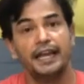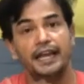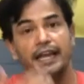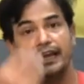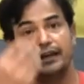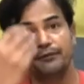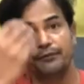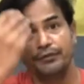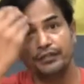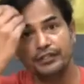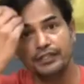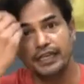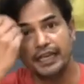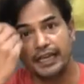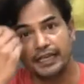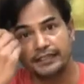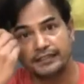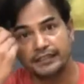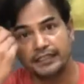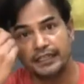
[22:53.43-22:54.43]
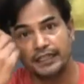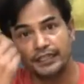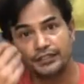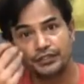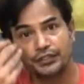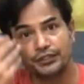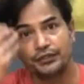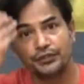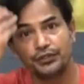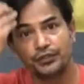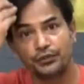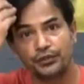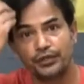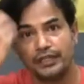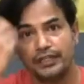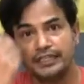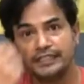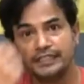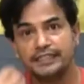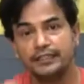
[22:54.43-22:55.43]
And with the exhalation, you're
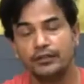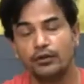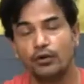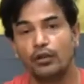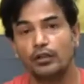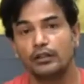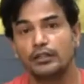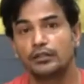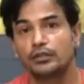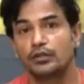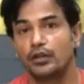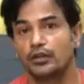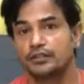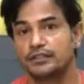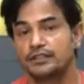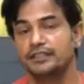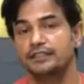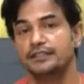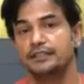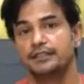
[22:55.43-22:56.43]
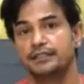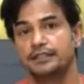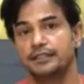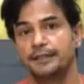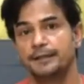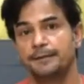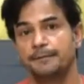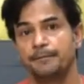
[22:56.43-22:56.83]
releasing all the toxins.